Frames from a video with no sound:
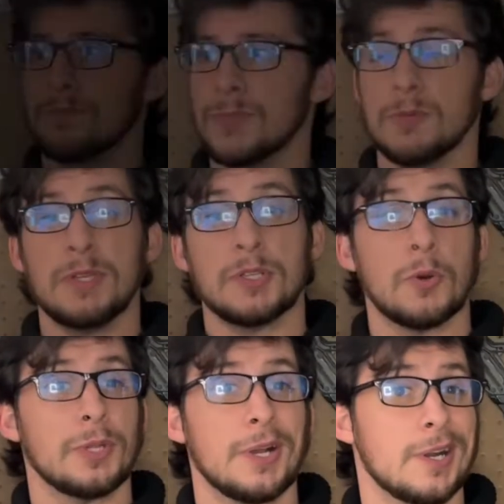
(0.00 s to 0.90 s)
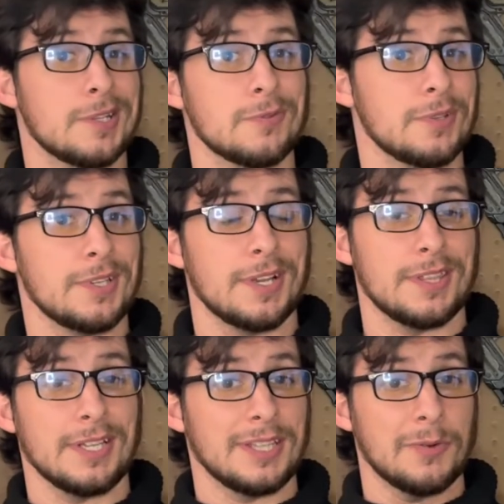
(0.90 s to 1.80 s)
To be totally honest with you, I
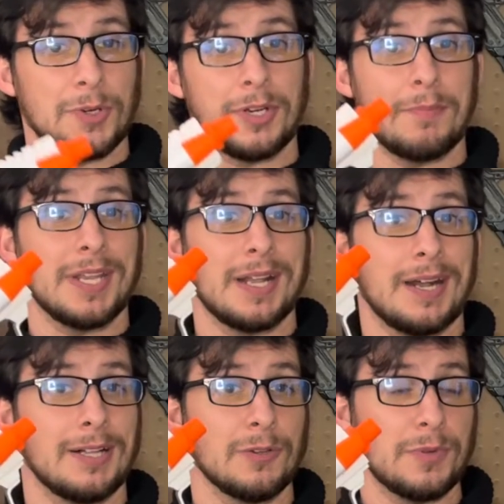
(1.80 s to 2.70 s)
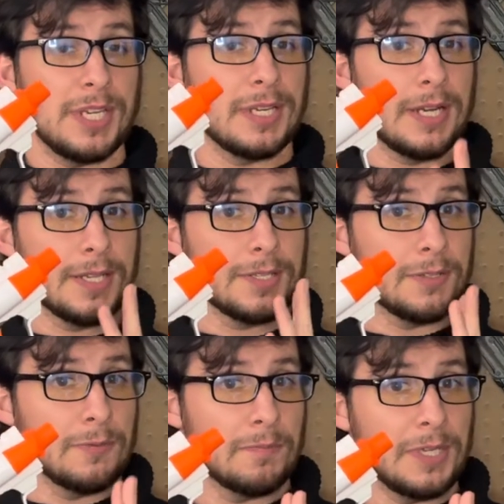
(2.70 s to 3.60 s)
think they were going to make a Halloween
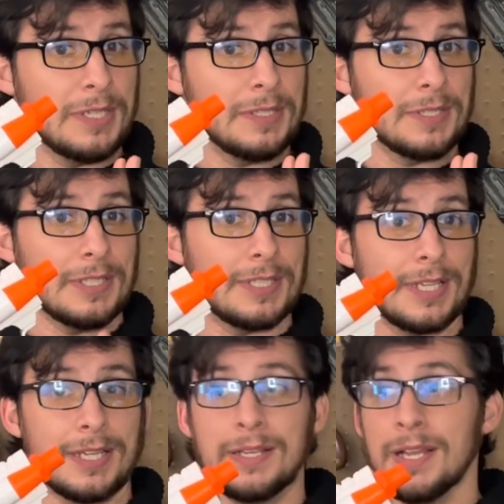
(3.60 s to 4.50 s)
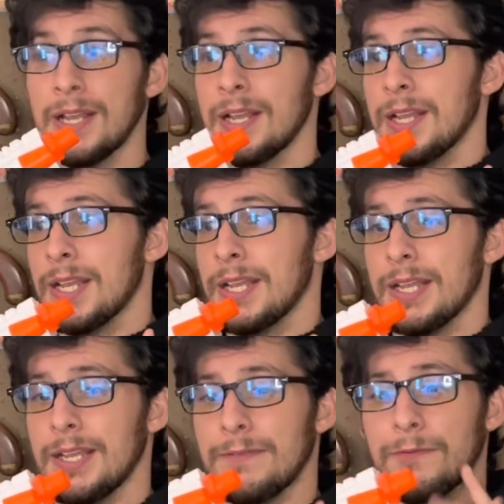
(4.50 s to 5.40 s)
costume piece and said,
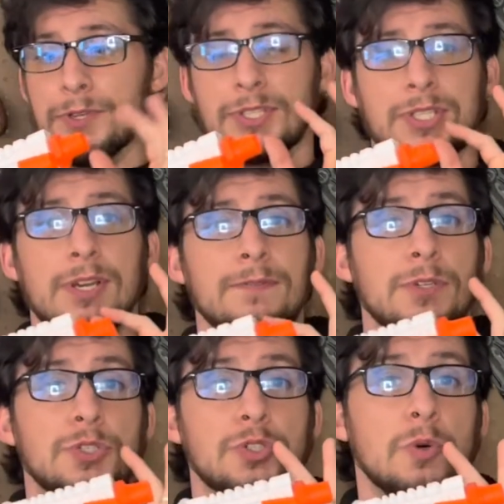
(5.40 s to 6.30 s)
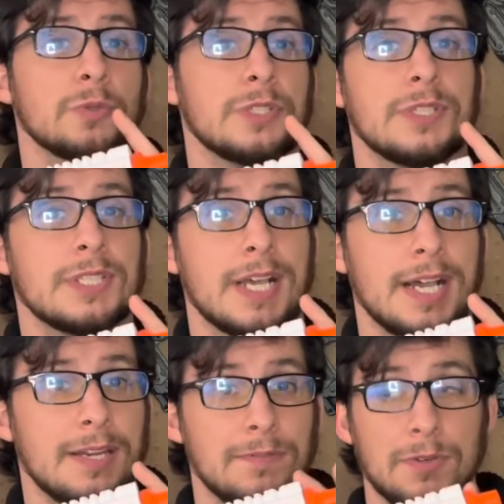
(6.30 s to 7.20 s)
if we stuff a Jolt
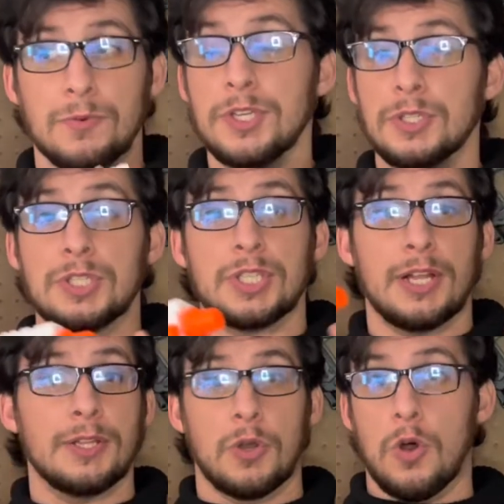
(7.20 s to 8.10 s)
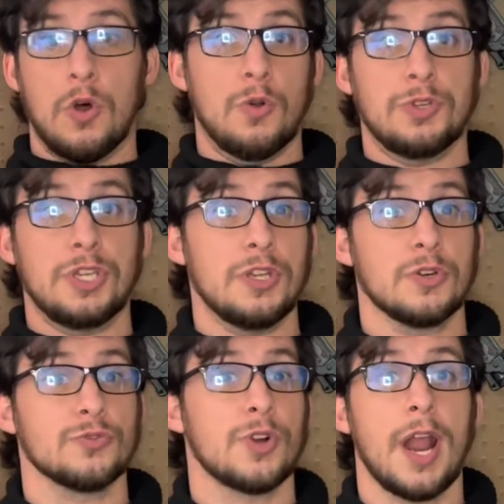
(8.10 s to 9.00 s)
inside of it, we could sell it all year
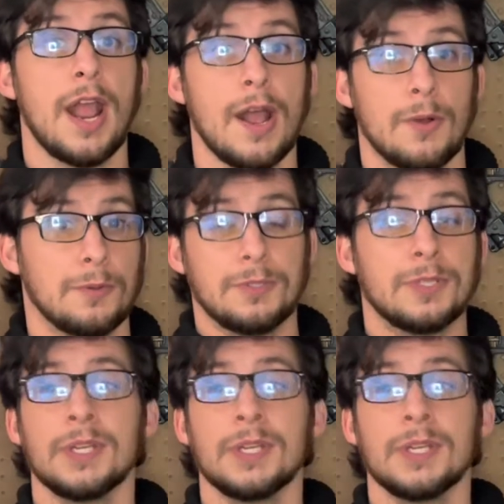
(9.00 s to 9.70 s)
round.